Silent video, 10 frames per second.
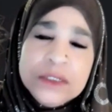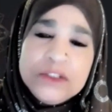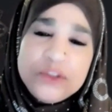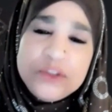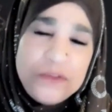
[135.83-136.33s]

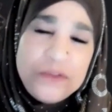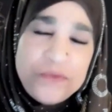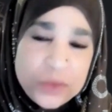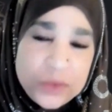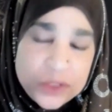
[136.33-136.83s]
Sunnah
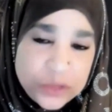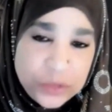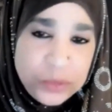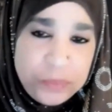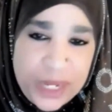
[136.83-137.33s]
Followers
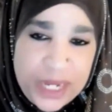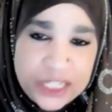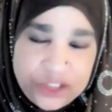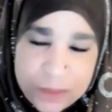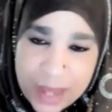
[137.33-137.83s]
group
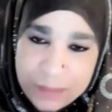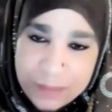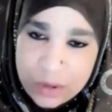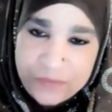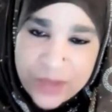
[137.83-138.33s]
page and my
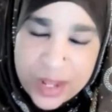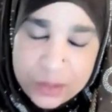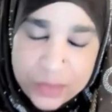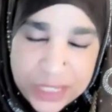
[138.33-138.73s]
profile,